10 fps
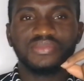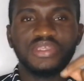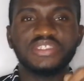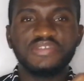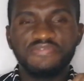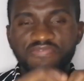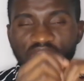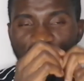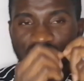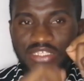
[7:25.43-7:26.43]
It's a
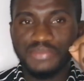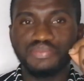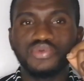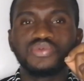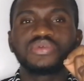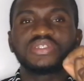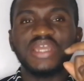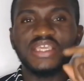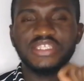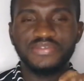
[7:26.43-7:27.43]
very simple
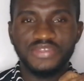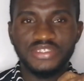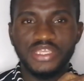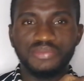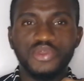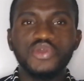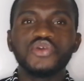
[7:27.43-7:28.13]
digestive system.